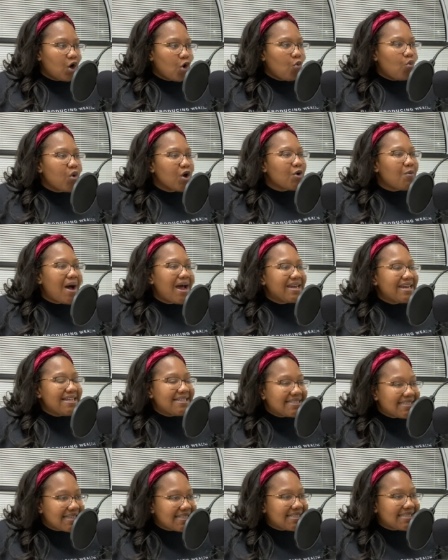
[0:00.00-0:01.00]
What do I
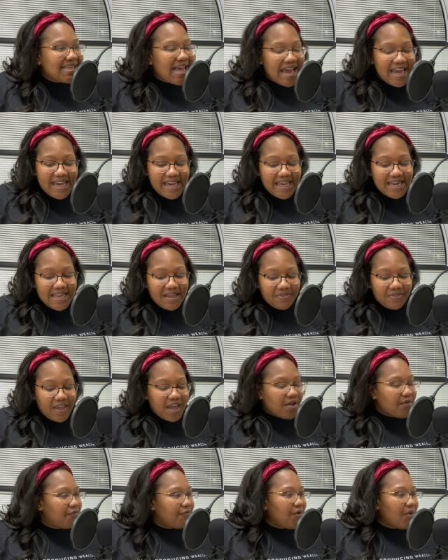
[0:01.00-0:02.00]
need to say
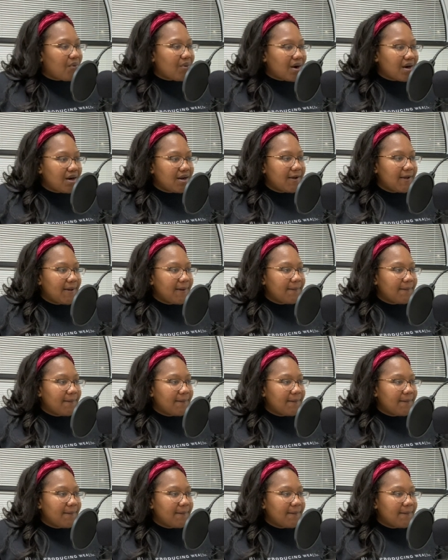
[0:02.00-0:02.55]
anything for?